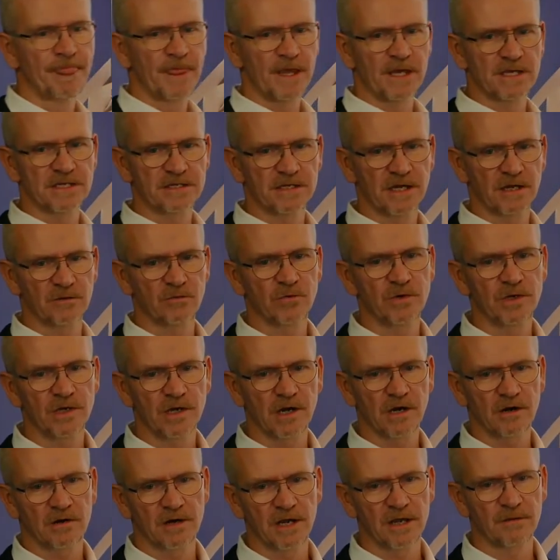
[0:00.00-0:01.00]
is that we
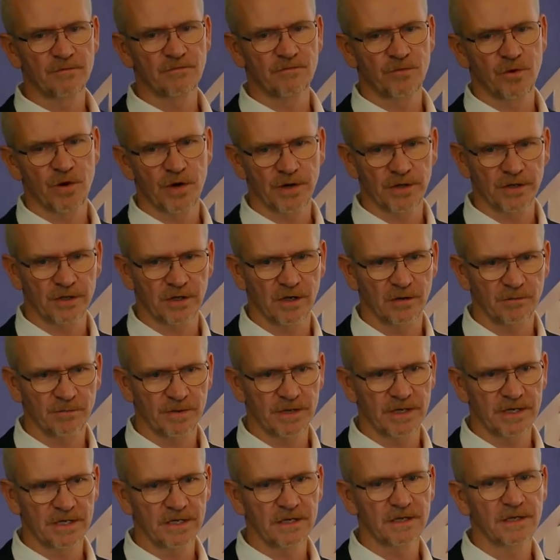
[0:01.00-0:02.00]
are a product
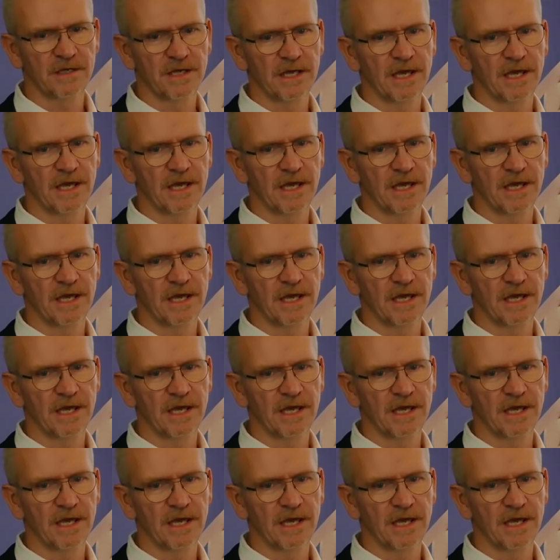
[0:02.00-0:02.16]
company,